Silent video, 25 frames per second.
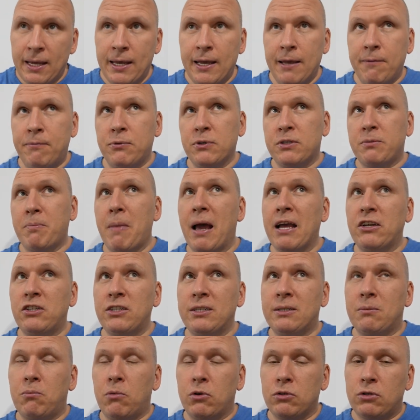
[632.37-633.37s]
If you smash
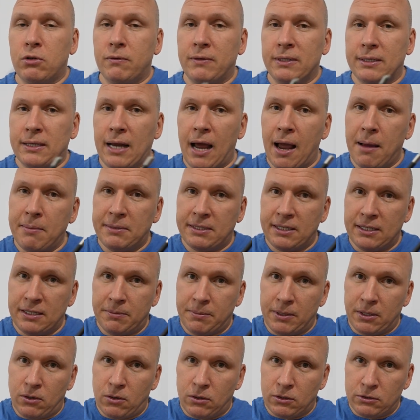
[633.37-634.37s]
it, most of the times it's
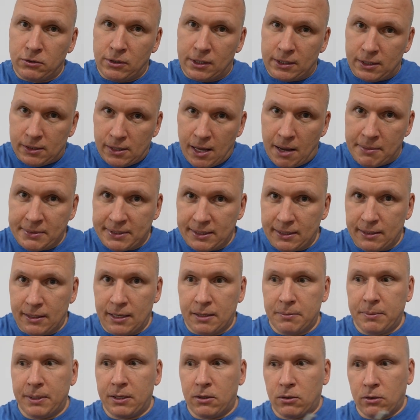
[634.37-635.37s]
because you're clumsy,
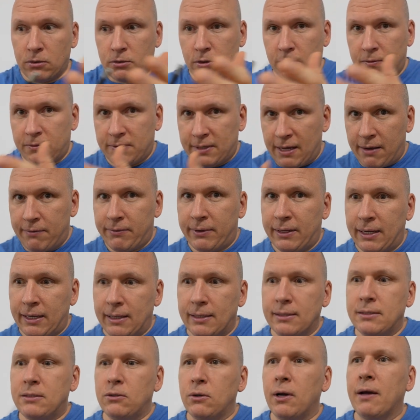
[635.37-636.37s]
not because of something
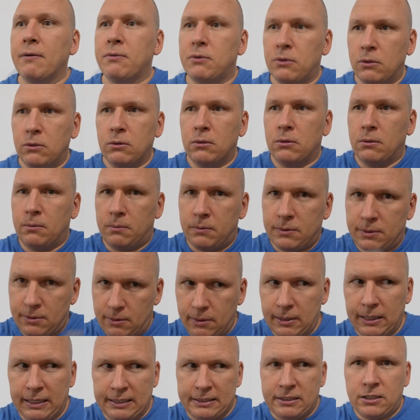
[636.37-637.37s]
else. You have to do
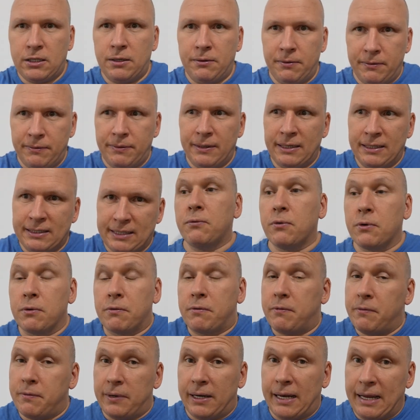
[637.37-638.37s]
extreme things for
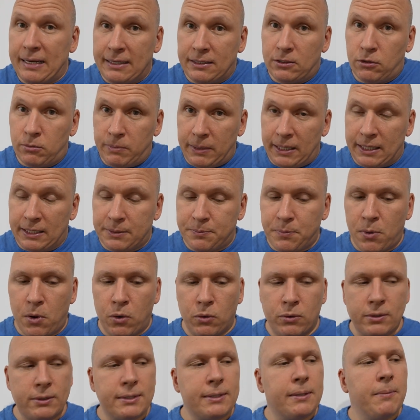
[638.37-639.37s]
the lens to be
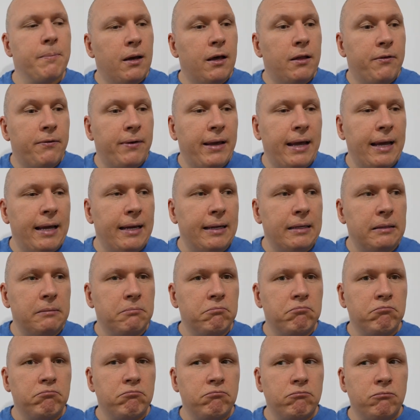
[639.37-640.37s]
exposed. And
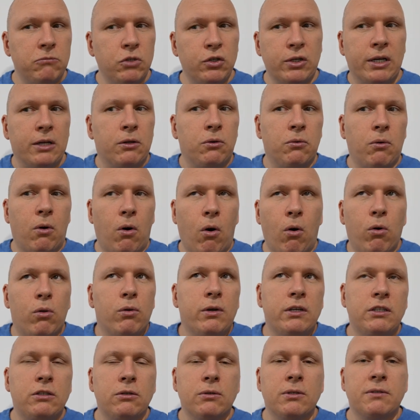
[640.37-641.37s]
then you can
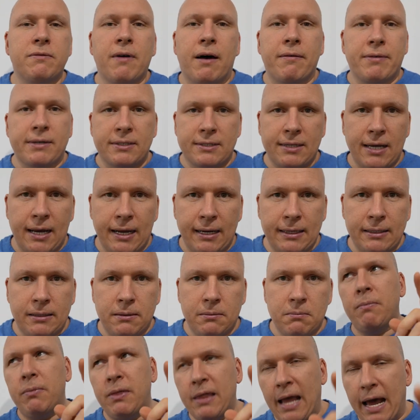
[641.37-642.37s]
always use the other side.
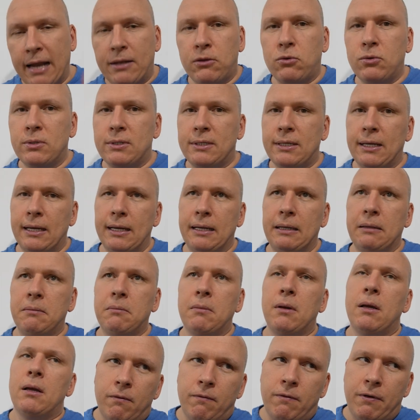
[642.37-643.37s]
Not to say
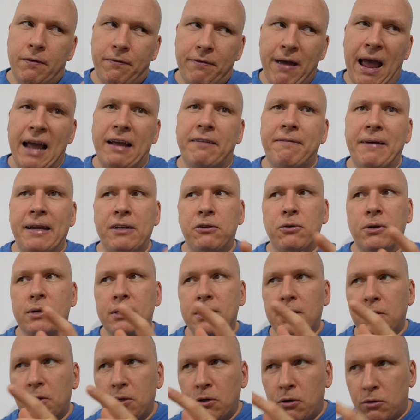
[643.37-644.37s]
the fact that you're
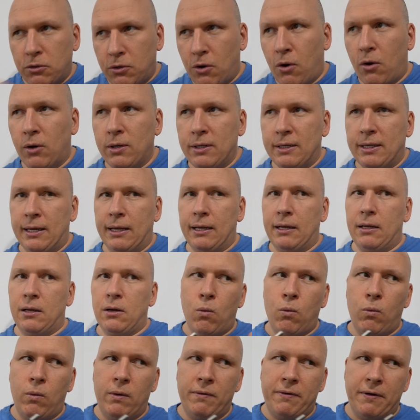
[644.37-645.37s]
going on holiday
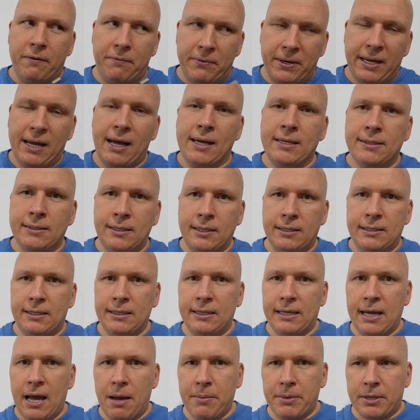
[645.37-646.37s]
with a 360
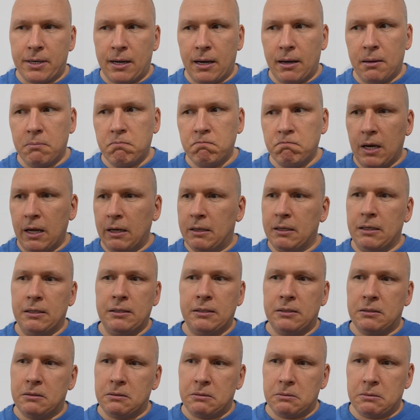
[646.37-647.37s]
camera, it
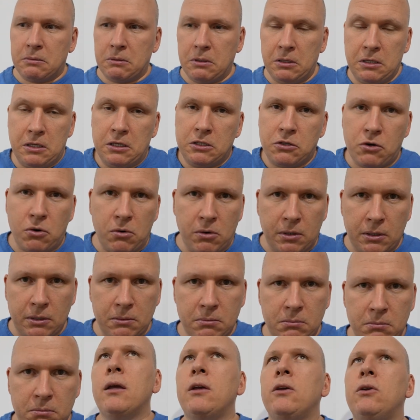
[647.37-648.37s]
is wrong.
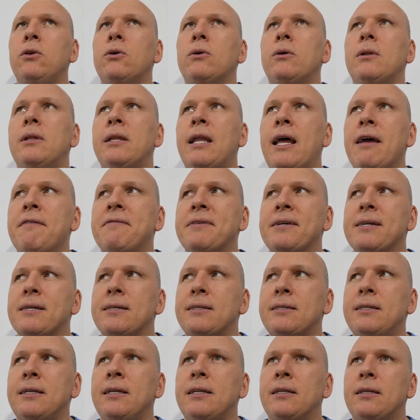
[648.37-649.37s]
You'll never
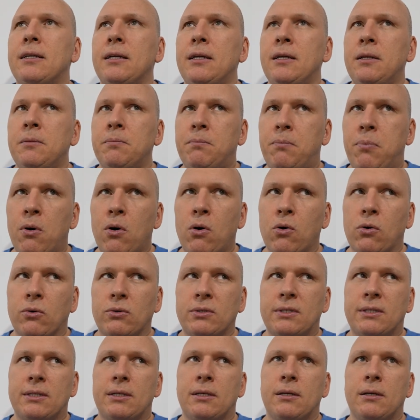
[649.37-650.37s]
sit in
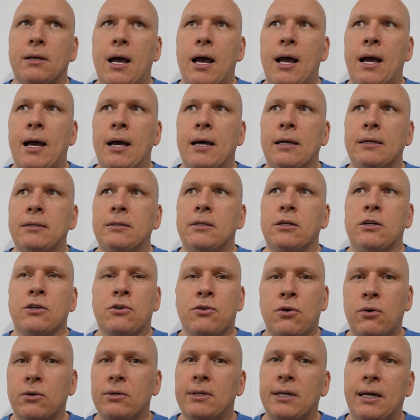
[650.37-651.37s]
post and
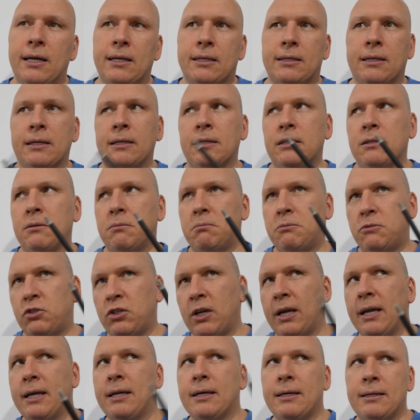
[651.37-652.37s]
rotate and
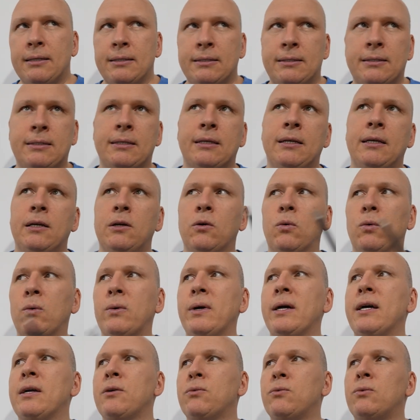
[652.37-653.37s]
check and see
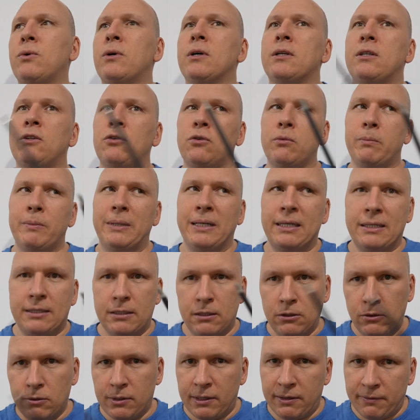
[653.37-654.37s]
what you
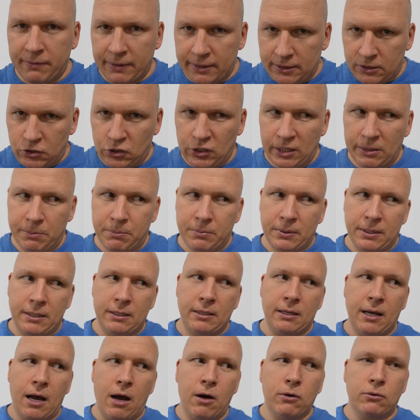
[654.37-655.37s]
missed during the trip
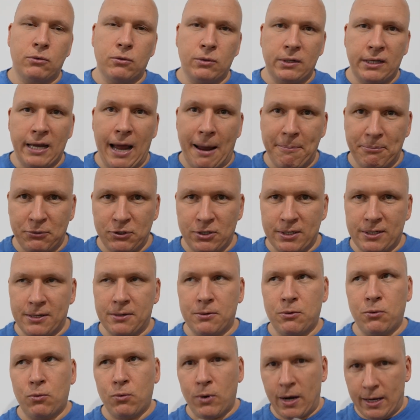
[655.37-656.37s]
and how to capture.
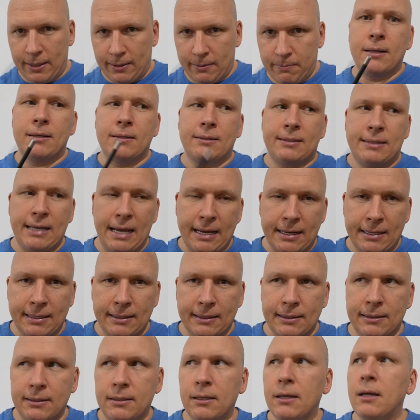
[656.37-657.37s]
One.
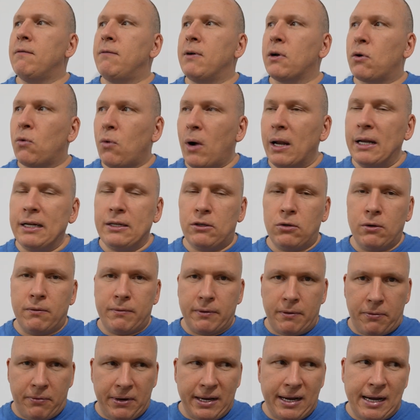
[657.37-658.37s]
Second, the quality of
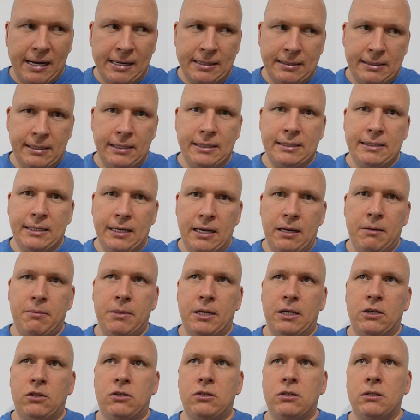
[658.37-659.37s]
a 360
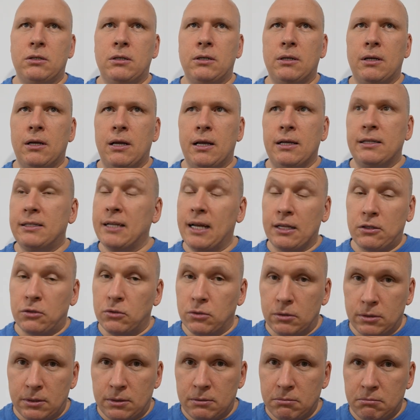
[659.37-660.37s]
image is not
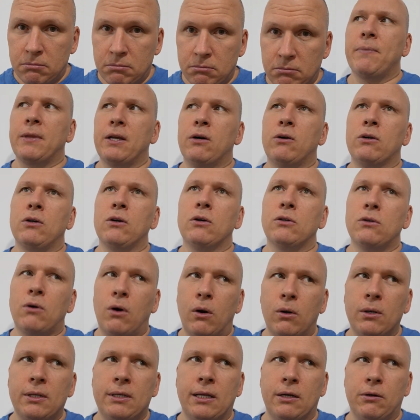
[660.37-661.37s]
good. Going on
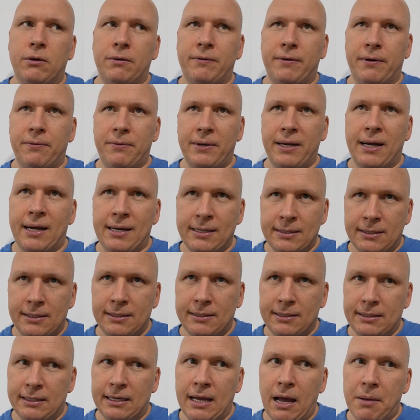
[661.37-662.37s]
holiday with a
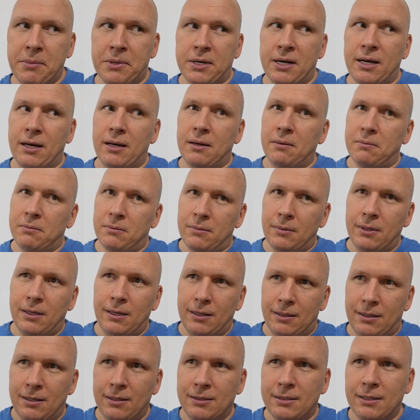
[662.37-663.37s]
360 camera,
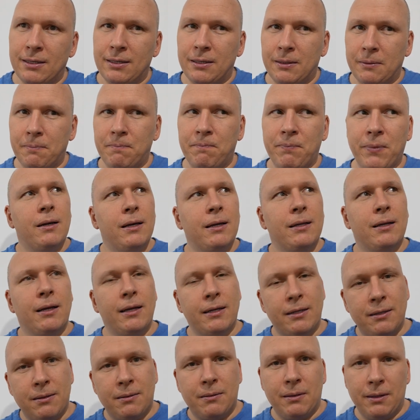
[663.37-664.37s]
it is
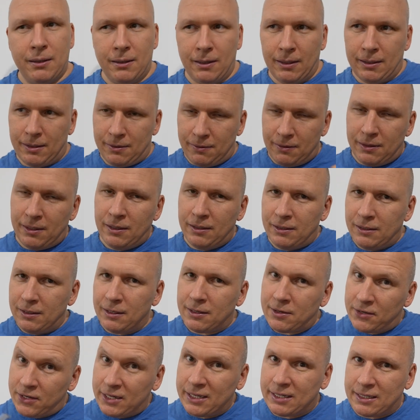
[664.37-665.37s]

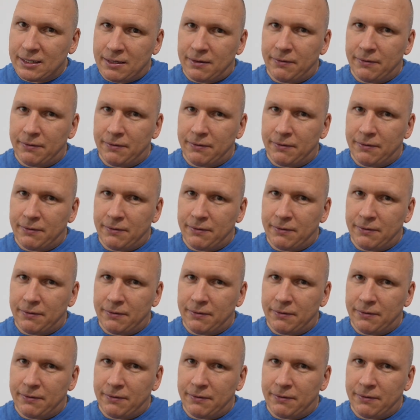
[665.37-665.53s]
a risk